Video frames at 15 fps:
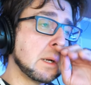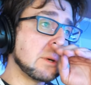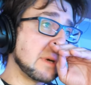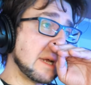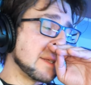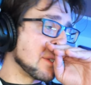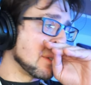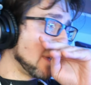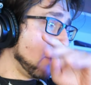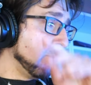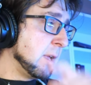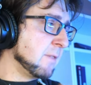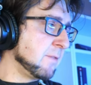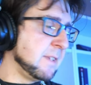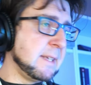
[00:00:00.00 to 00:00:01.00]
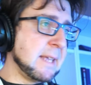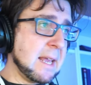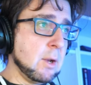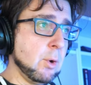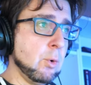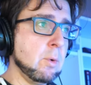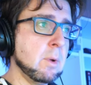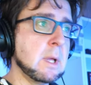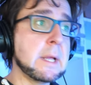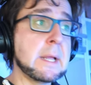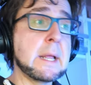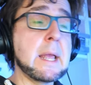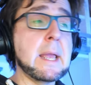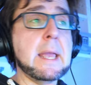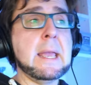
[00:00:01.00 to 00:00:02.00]
Right, so now we have yellow
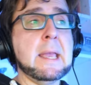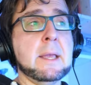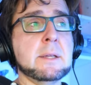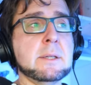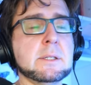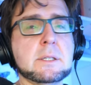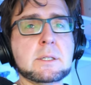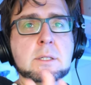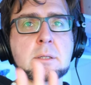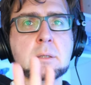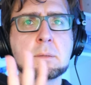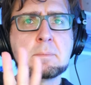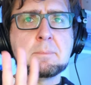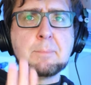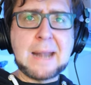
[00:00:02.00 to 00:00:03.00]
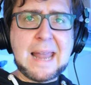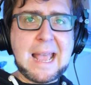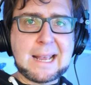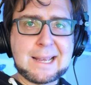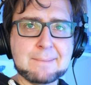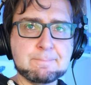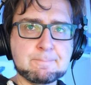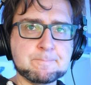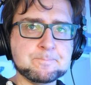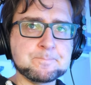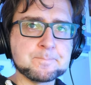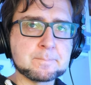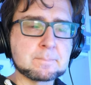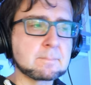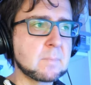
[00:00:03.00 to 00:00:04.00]
and black.
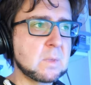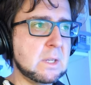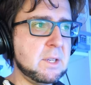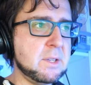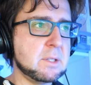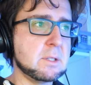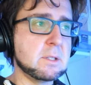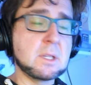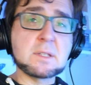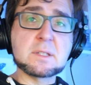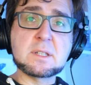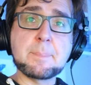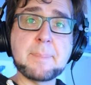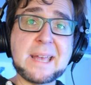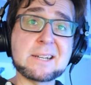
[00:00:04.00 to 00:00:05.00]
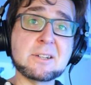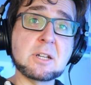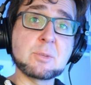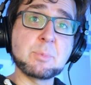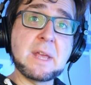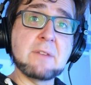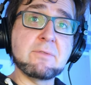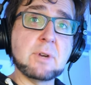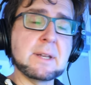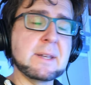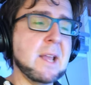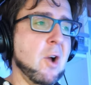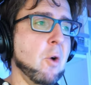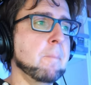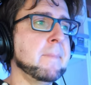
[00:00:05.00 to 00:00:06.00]
This is the pattern that we have right
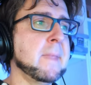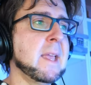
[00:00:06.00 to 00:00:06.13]
now.